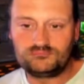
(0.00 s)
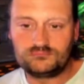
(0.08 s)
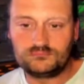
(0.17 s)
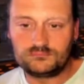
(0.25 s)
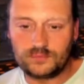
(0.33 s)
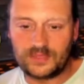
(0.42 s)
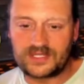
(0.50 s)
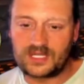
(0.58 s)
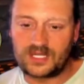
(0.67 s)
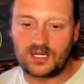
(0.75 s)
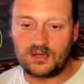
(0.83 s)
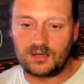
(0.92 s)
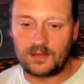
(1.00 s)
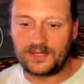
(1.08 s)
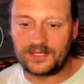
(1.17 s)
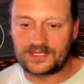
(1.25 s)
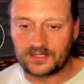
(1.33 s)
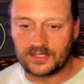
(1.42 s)
which, you know, I mean,
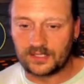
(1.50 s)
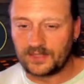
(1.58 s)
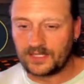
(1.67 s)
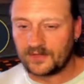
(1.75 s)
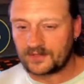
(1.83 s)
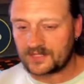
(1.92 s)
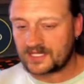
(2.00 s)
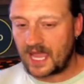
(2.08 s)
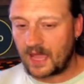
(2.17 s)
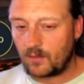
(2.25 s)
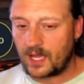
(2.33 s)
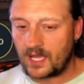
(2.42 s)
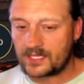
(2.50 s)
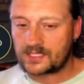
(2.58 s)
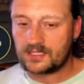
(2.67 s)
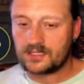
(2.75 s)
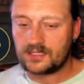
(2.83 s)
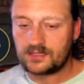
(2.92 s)
is a little bit different stat-wise.
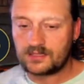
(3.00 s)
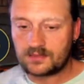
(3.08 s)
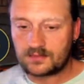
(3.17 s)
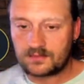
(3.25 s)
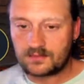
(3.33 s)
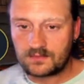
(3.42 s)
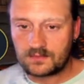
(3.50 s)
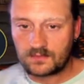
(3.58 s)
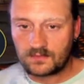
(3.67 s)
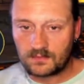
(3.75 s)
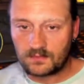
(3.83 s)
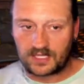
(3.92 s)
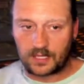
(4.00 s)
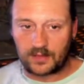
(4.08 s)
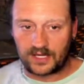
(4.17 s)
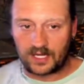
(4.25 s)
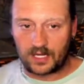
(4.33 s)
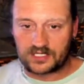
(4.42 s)
But there we
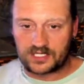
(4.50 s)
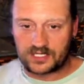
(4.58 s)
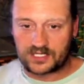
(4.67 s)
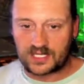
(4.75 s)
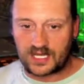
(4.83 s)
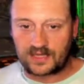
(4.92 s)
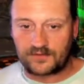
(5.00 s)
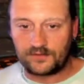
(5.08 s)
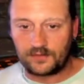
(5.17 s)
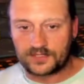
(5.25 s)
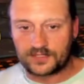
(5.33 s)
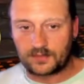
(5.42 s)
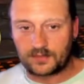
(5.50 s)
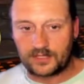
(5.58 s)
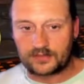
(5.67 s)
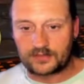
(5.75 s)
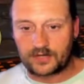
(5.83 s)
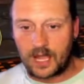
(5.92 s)
go. She just got that full turn meter
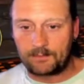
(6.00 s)
drop.